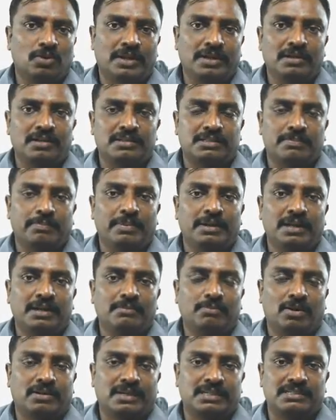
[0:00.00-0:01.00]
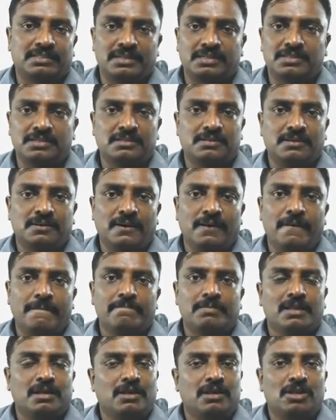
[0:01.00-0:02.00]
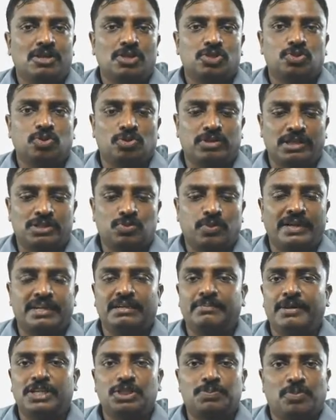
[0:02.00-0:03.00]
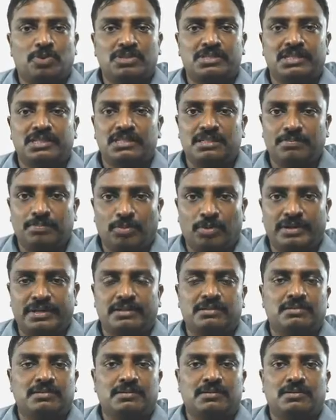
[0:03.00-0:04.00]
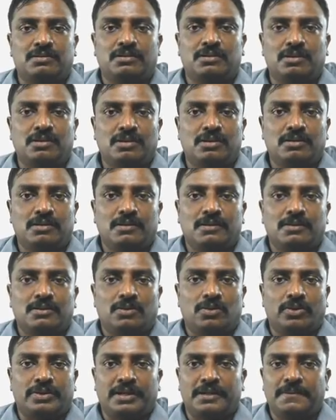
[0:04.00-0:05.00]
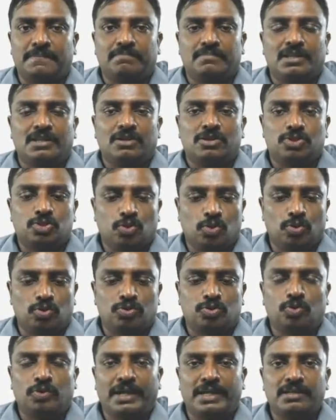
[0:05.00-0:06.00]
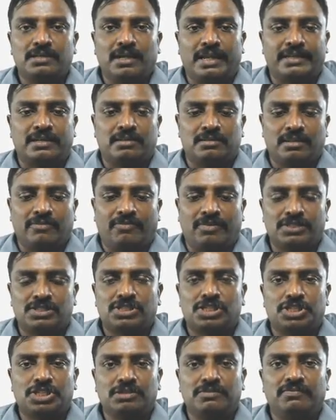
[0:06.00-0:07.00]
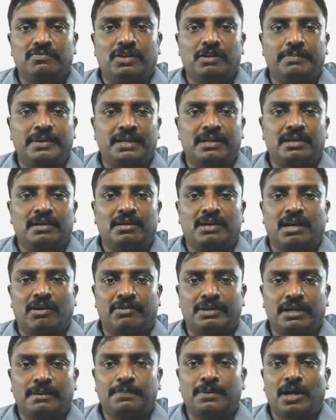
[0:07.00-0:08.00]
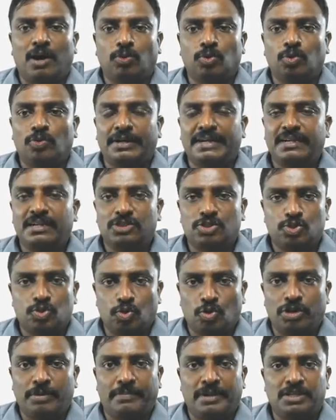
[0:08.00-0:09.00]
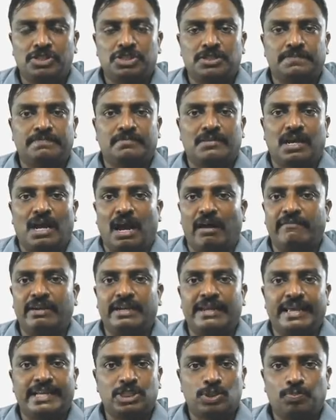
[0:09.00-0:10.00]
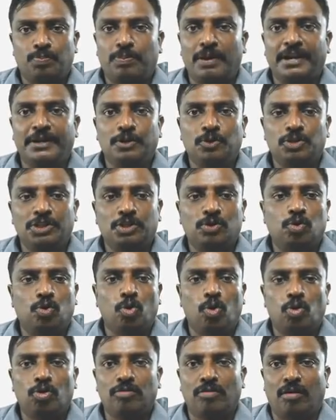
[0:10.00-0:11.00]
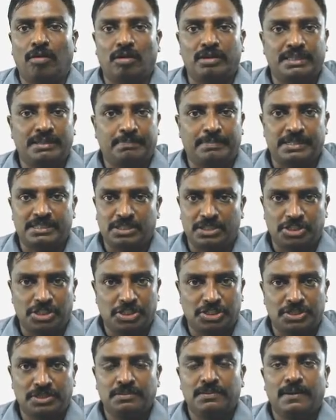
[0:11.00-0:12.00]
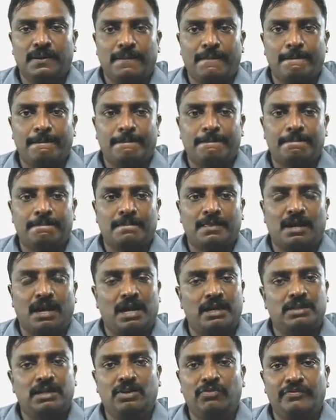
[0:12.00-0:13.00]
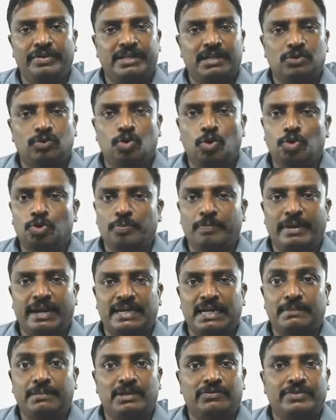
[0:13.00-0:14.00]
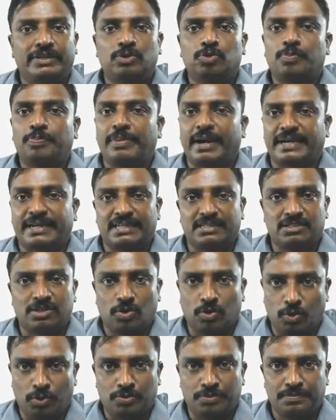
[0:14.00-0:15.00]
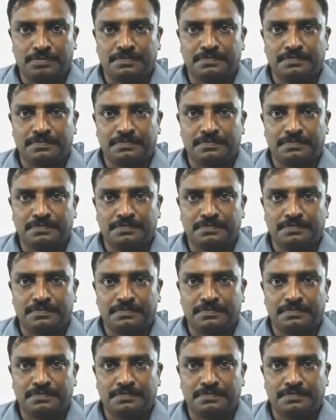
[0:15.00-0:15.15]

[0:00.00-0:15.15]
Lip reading: Okay, it's a billion market size. So that's why image processing is important. Okay. So today, like the first session, will be covering up how to read and store image. I will explain you the code on the presentation, and then we can go to Matlab and we could practice the code.